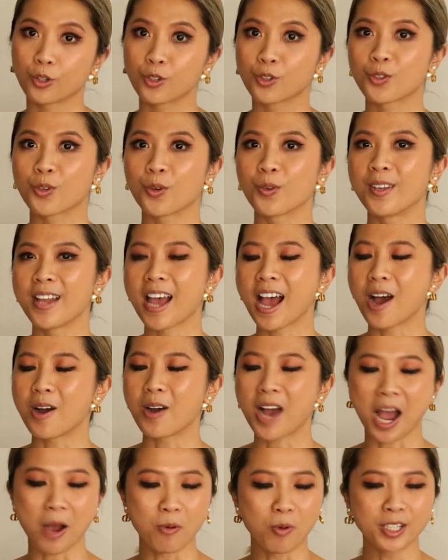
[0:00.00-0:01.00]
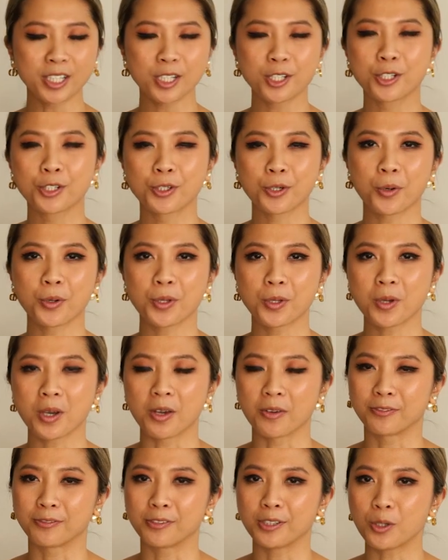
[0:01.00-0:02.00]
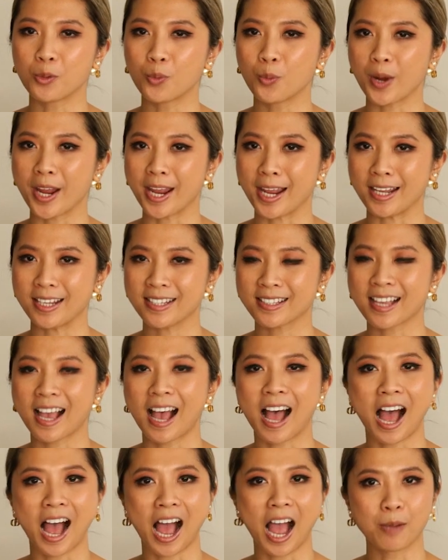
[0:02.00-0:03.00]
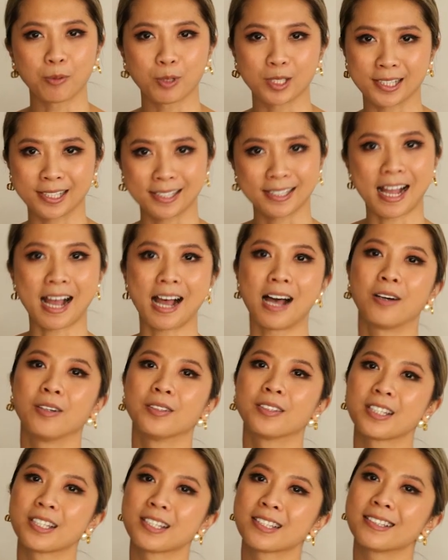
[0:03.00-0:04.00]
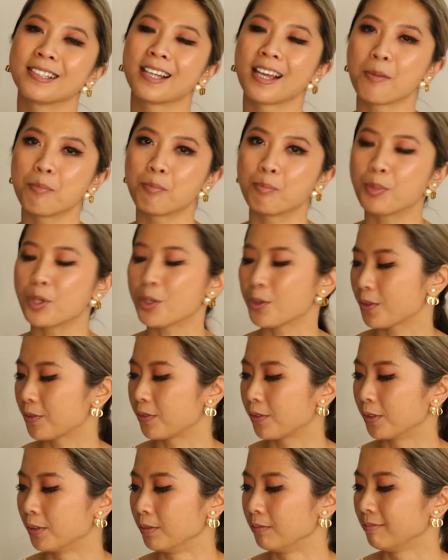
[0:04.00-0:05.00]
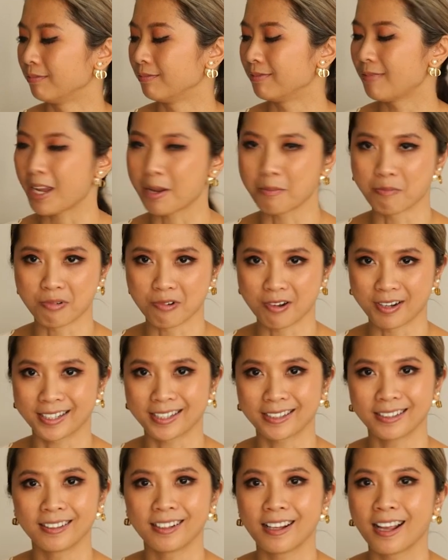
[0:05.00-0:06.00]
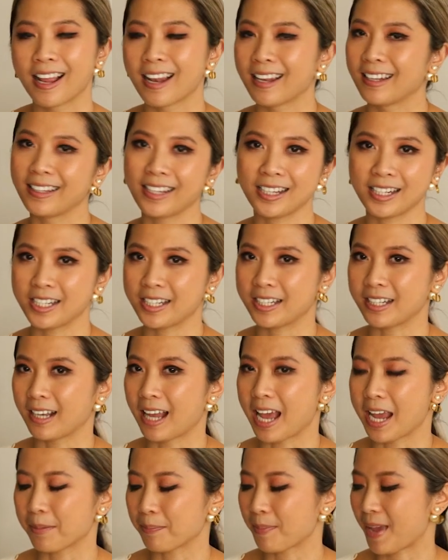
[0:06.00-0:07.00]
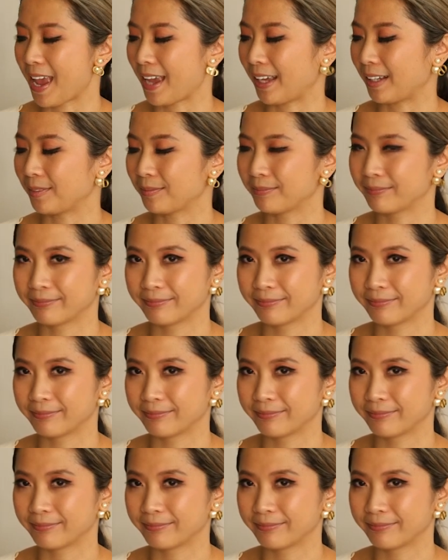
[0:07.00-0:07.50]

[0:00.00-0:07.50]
So now I want to show you a few ways I would style this beautiful embroidered Lady D-Lite bag.